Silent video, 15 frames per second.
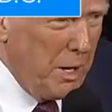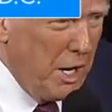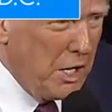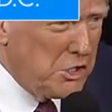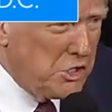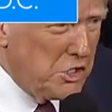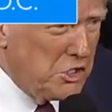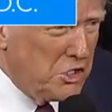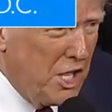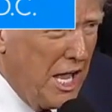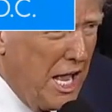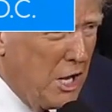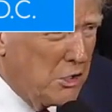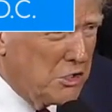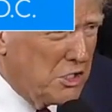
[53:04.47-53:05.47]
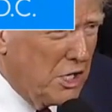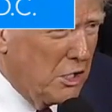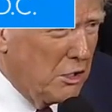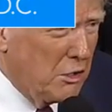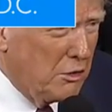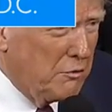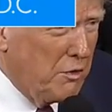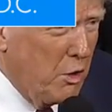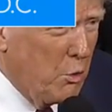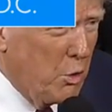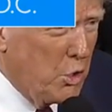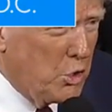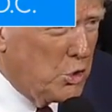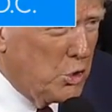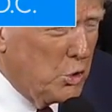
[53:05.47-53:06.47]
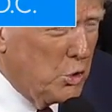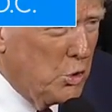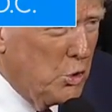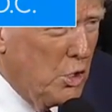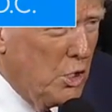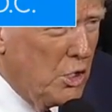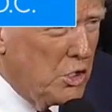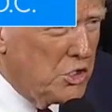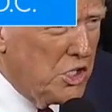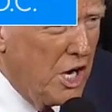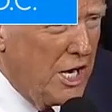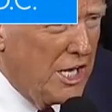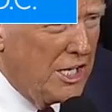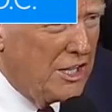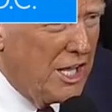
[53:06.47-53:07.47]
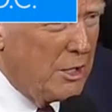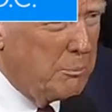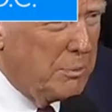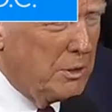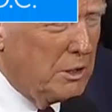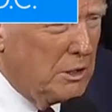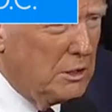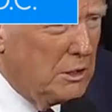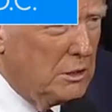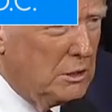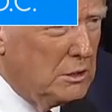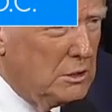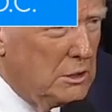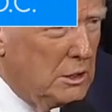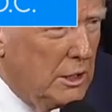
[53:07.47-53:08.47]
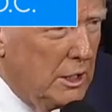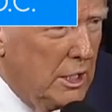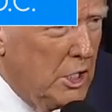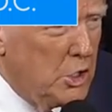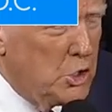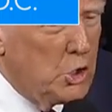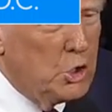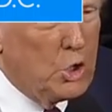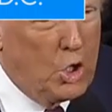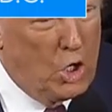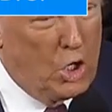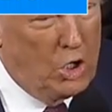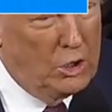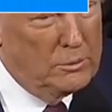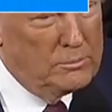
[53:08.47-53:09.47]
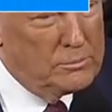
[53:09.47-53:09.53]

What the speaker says: passes the House, I look forward to signing that bill into law.